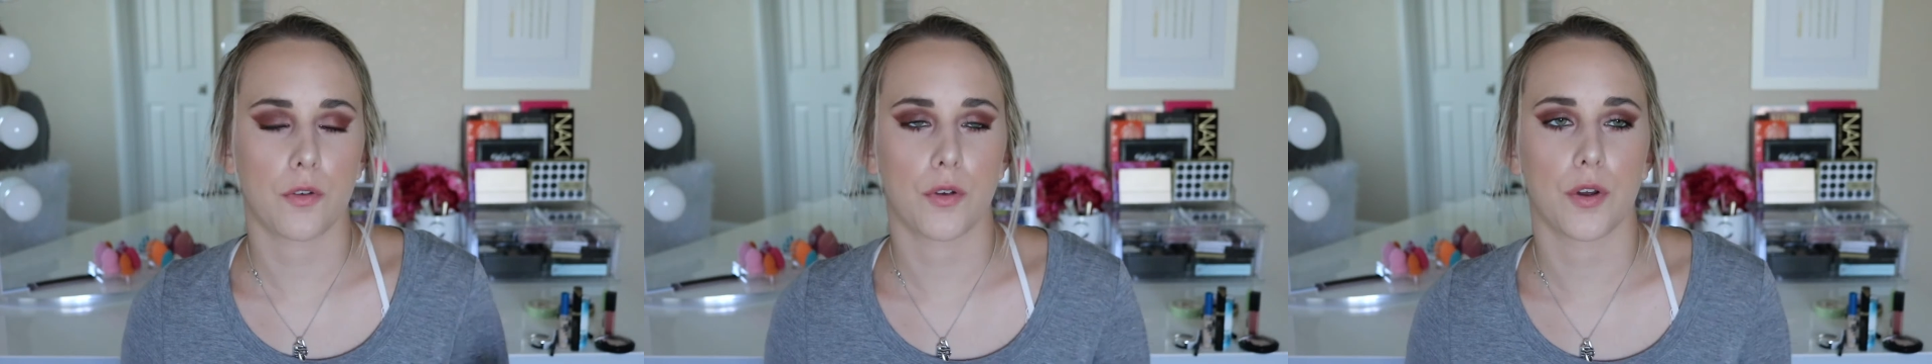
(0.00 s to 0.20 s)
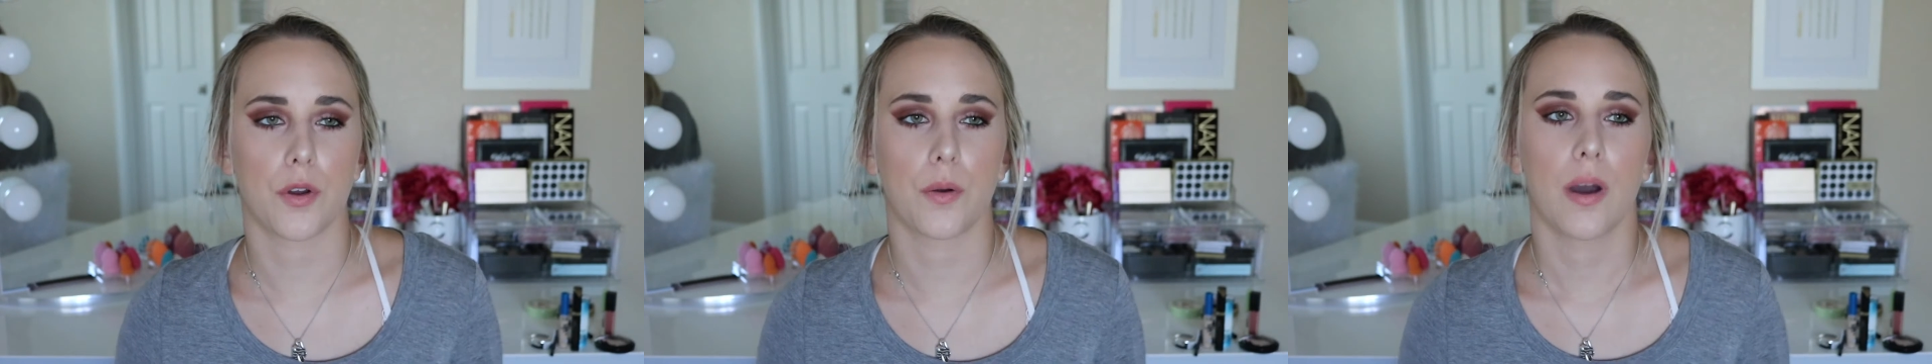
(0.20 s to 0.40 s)

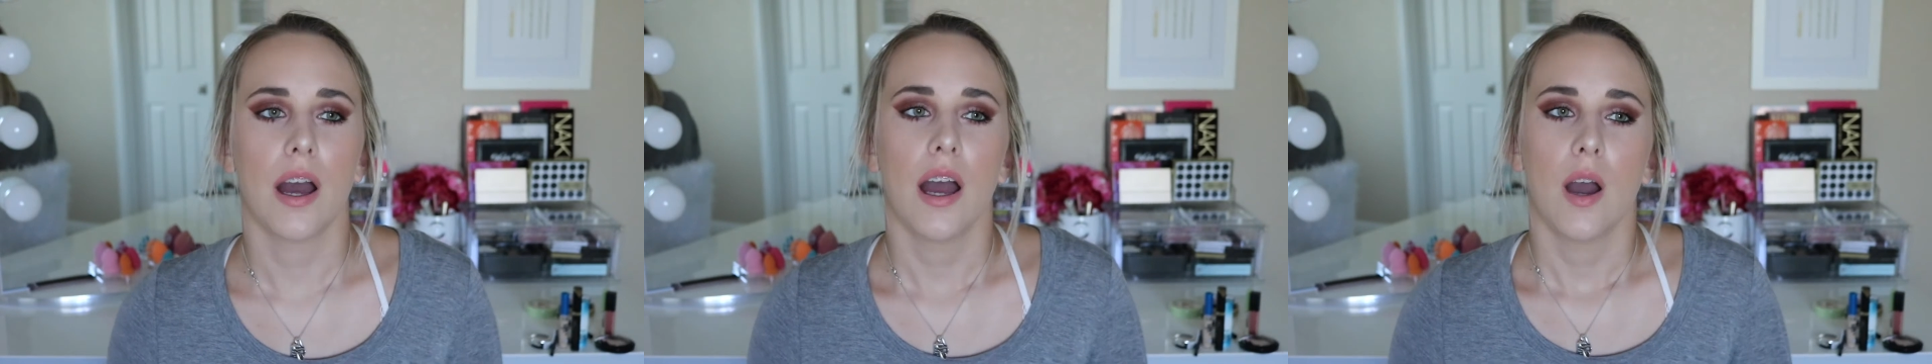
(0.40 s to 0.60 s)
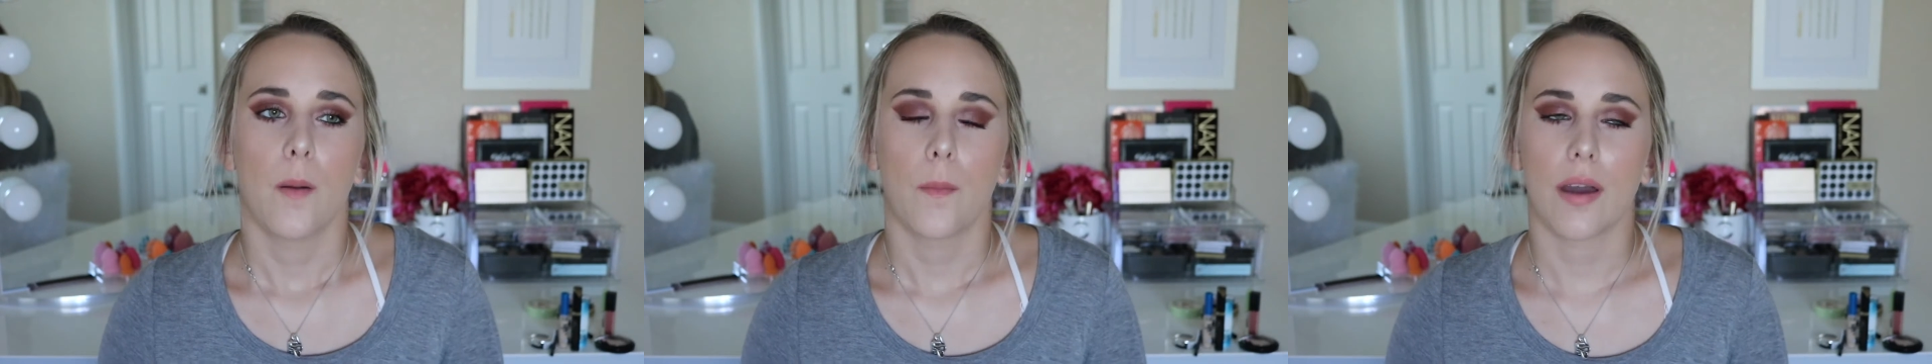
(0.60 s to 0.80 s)
through
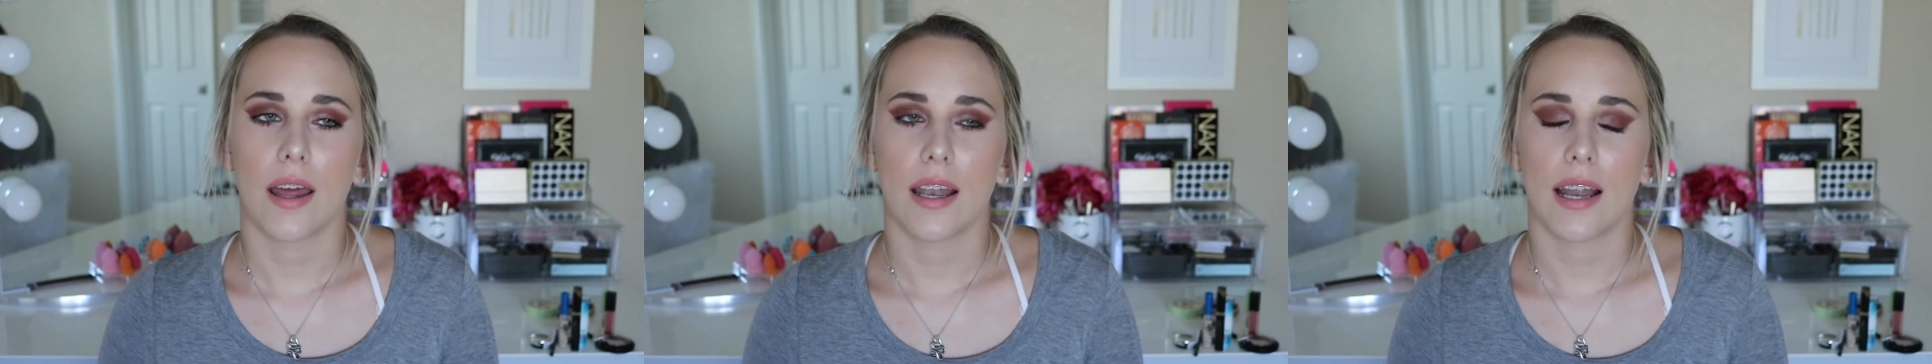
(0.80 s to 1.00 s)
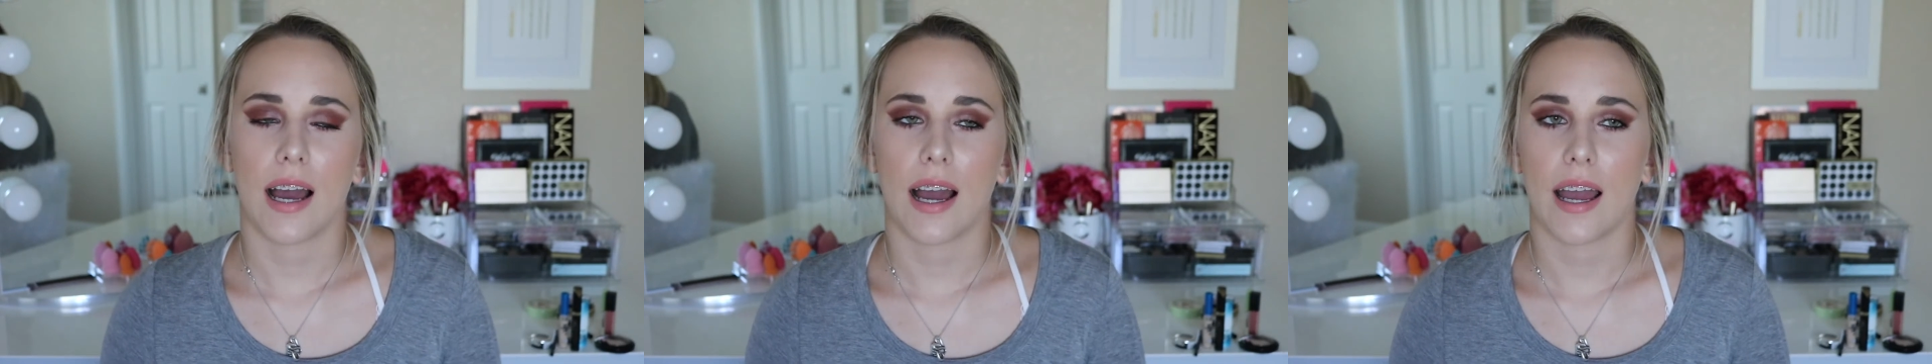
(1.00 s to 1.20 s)

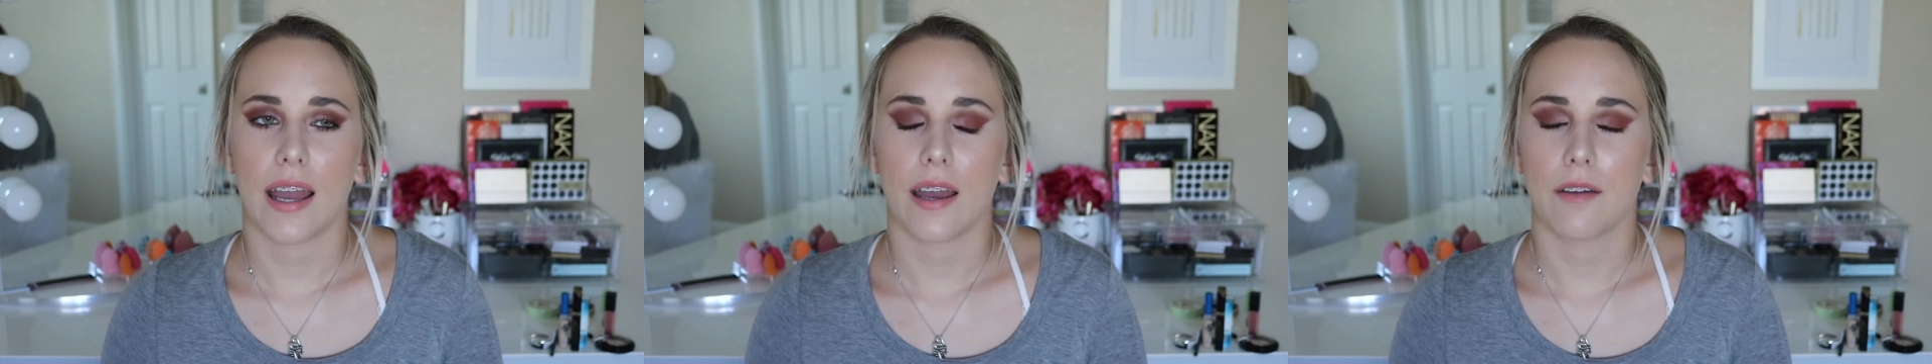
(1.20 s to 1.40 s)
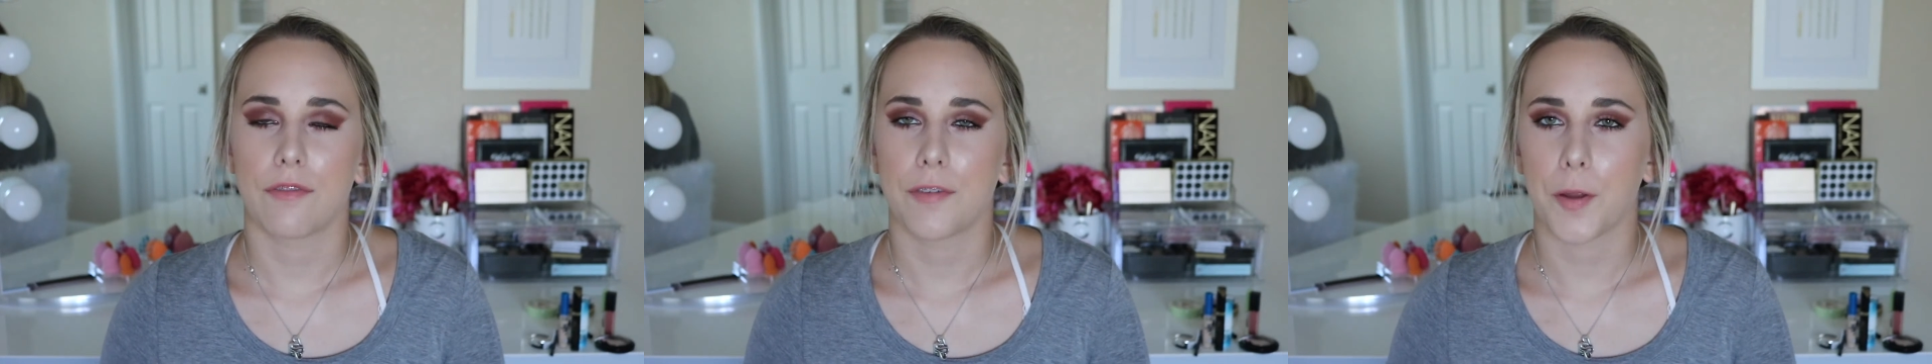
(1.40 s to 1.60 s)
when
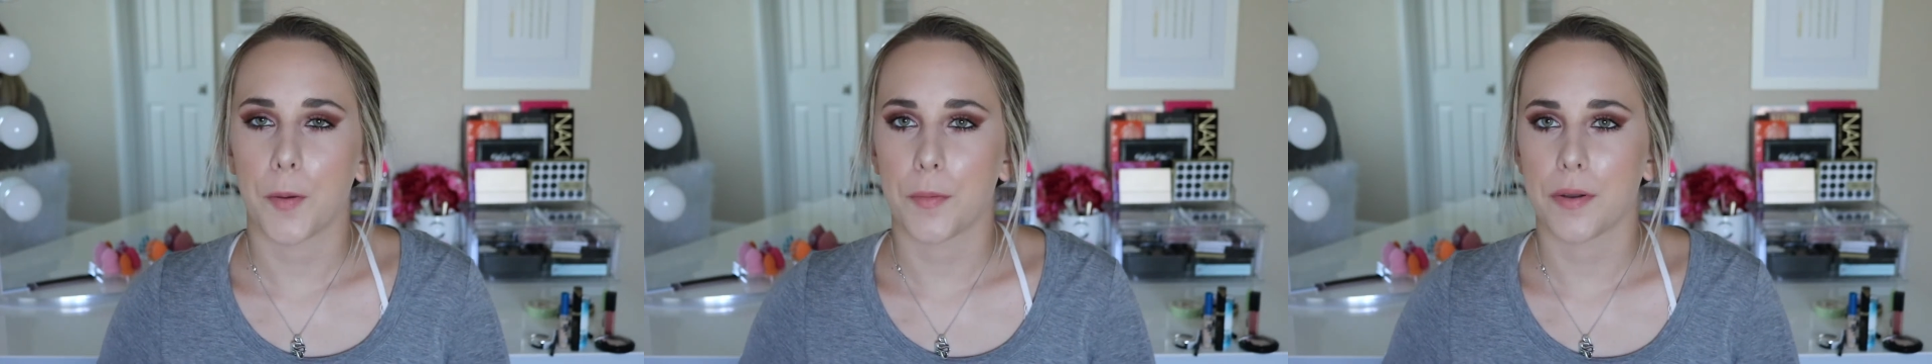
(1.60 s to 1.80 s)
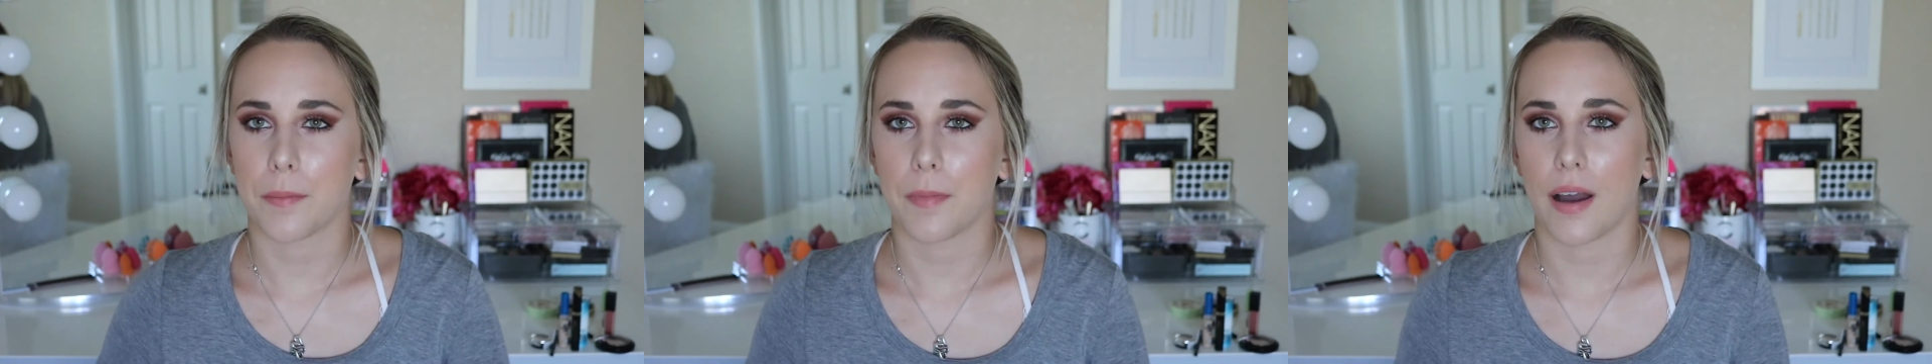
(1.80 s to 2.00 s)
I
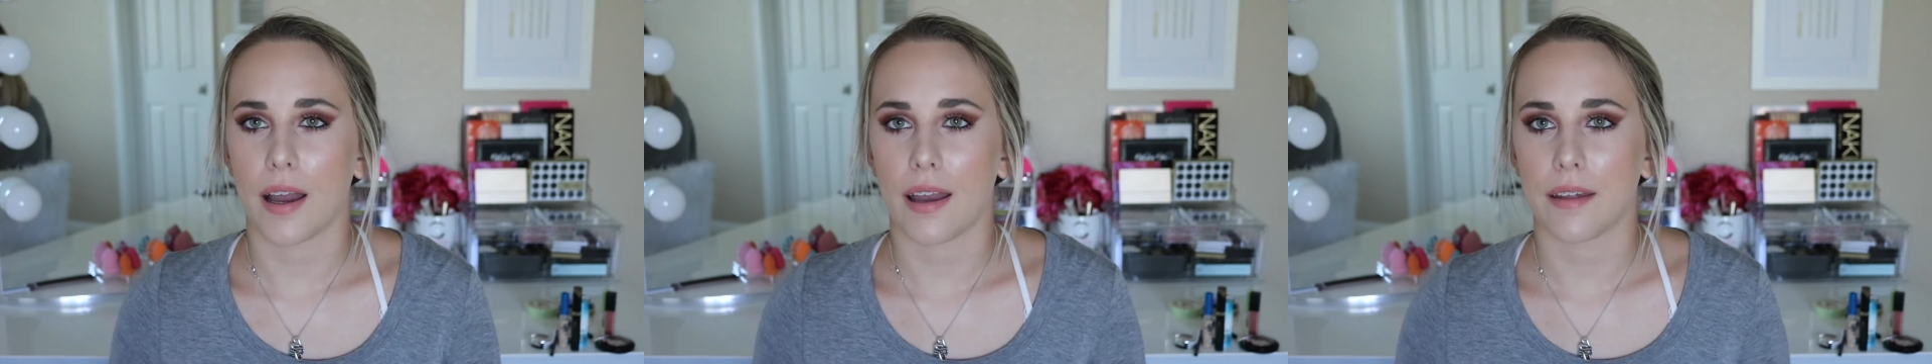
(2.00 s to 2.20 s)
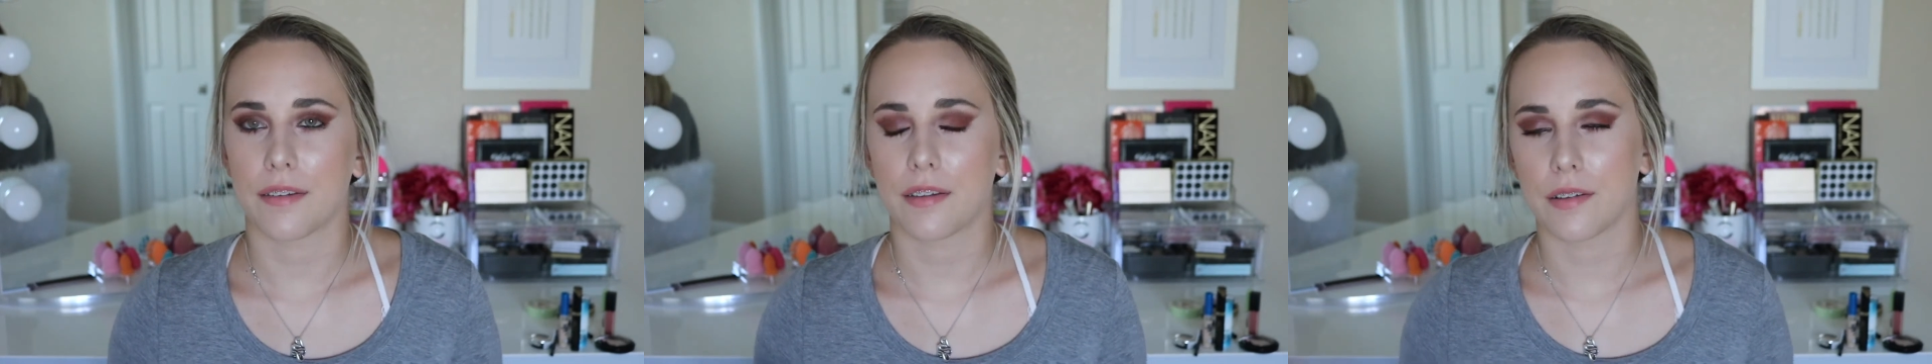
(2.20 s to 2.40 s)
filmed
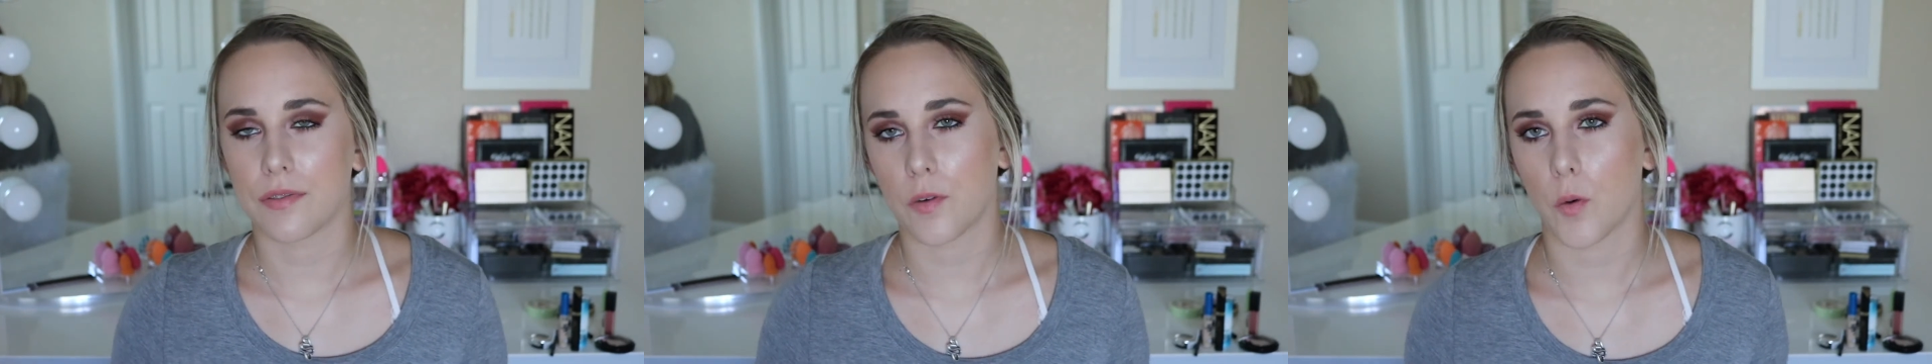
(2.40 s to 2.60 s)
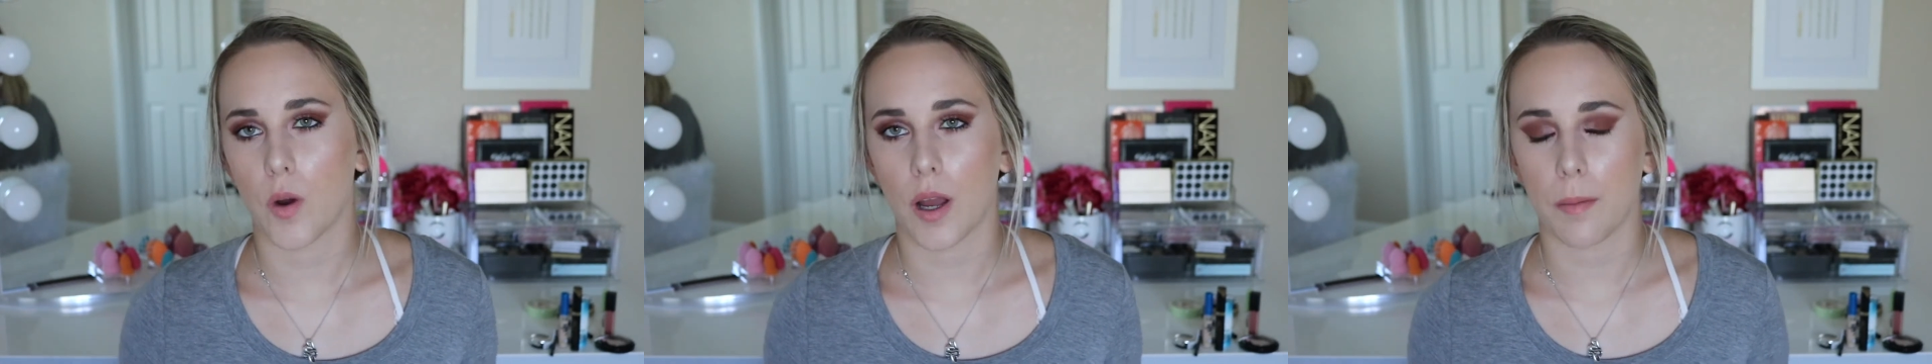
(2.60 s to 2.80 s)
my
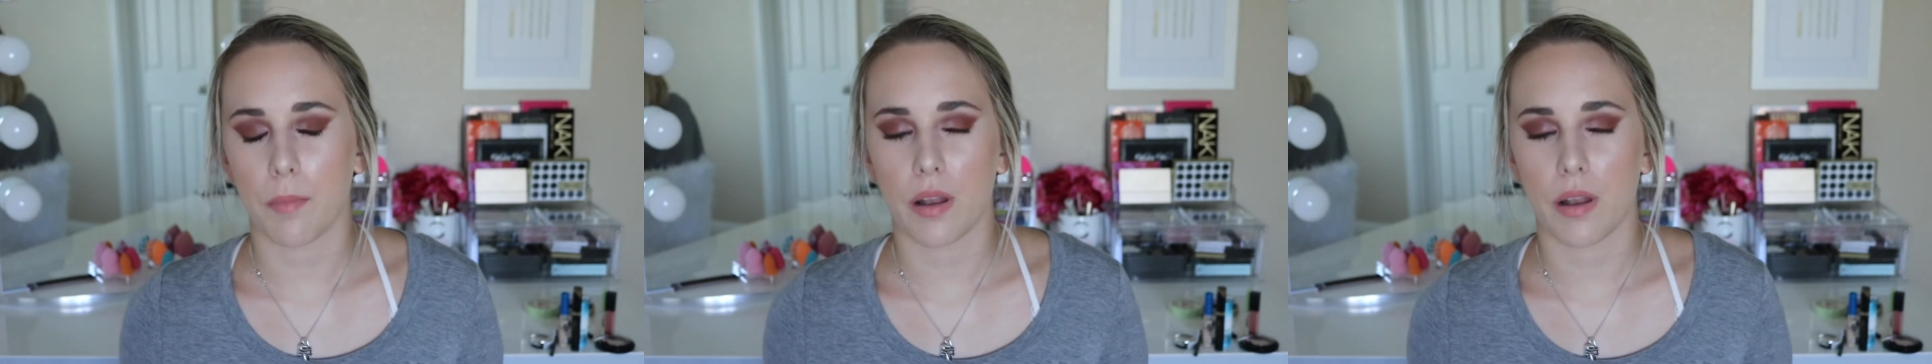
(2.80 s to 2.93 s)
Sephora